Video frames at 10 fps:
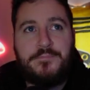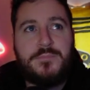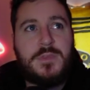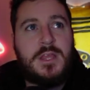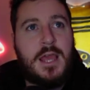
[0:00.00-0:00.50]

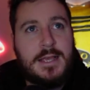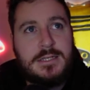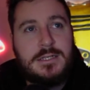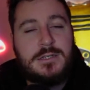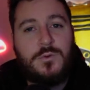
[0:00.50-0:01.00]

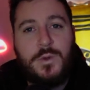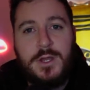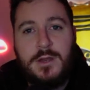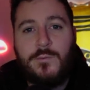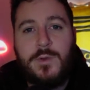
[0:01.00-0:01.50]
Yes, we
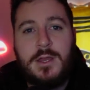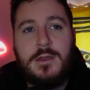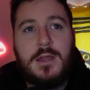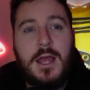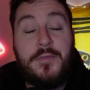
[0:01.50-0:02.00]
didn't win,
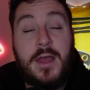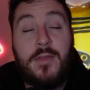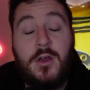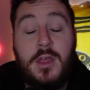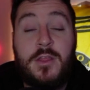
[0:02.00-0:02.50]
and
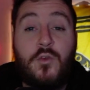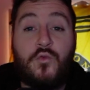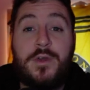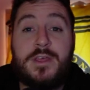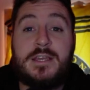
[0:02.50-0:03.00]
that
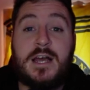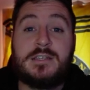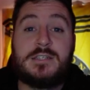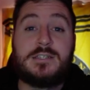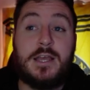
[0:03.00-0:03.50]
really
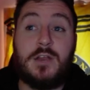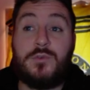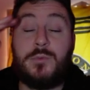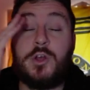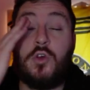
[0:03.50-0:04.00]
does. And
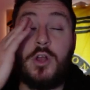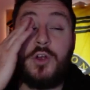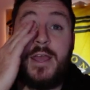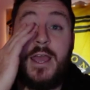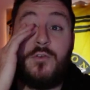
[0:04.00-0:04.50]
we can all
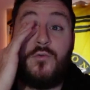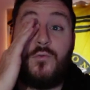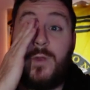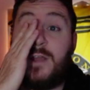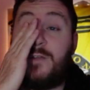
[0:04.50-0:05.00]
agree
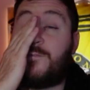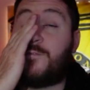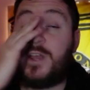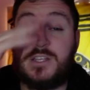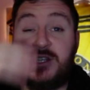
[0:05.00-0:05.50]
it
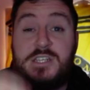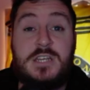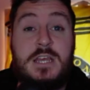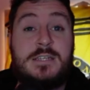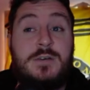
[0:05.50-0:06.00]
freaking
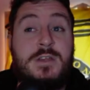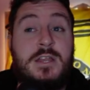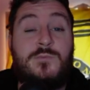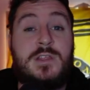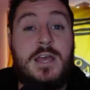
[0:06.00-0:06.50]
stings that we
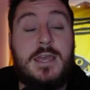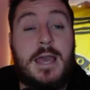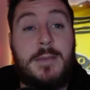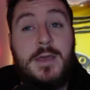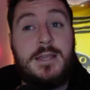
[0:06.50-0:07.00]
didn't win that
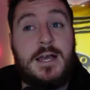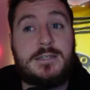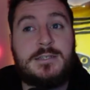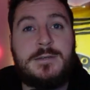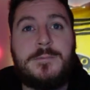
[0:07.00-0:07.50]
game. It does.
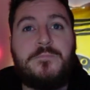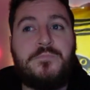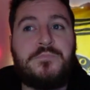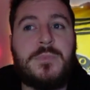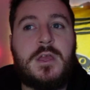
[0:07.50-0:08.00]

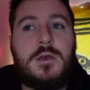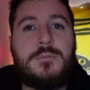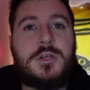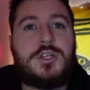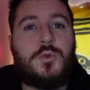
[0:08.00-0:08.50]

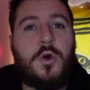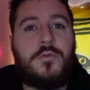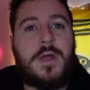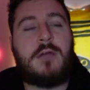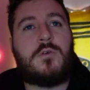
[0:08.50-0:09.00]
Because you want
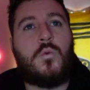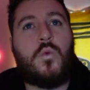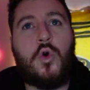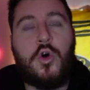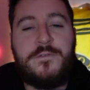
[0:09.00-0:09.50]
that
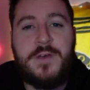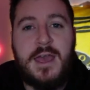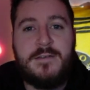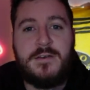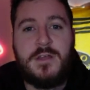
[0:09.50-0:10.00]
reward for
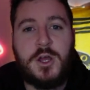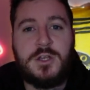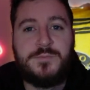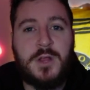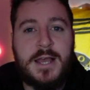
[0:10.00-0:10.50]
effort that those
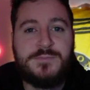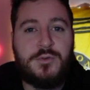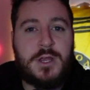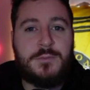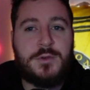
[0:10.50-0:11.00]
players put
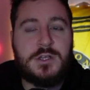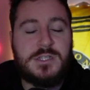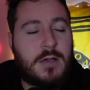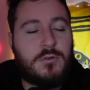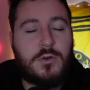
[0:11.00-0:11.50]
in, because
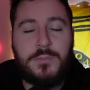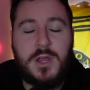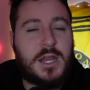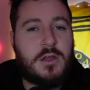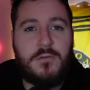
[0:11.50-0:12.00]
they were
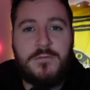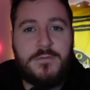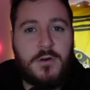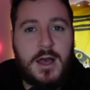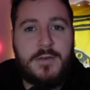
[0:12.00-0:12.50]
bloody on
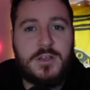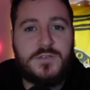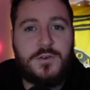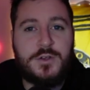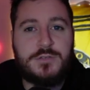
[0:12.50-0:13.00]
fire those
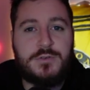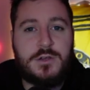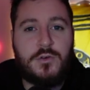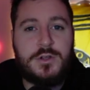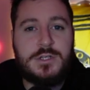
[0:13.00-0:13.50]
first three
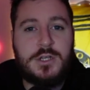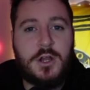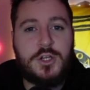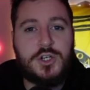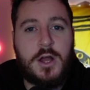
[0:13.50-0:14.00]
quarters. You know,
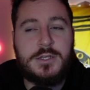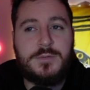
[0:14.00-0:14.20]
Giants